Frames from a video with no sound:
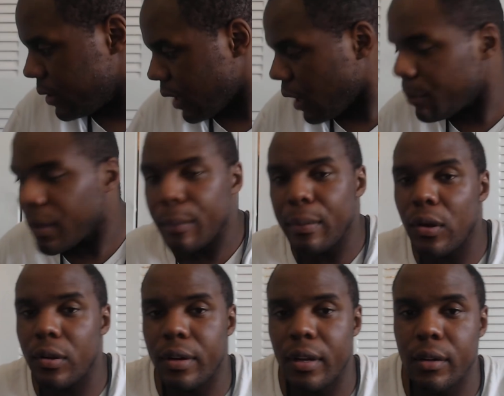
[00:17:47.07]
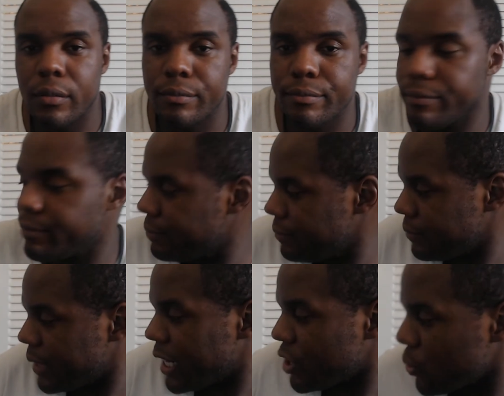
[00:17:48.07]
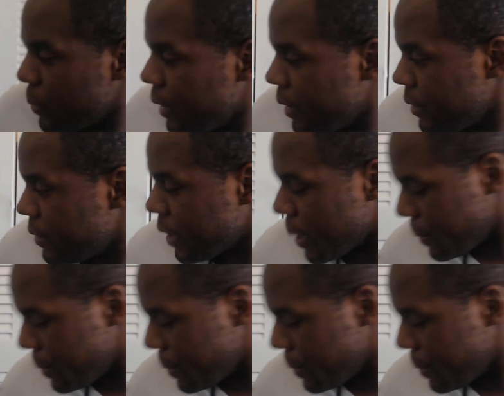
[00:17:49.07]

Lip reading: not blowing out. I swear, I'm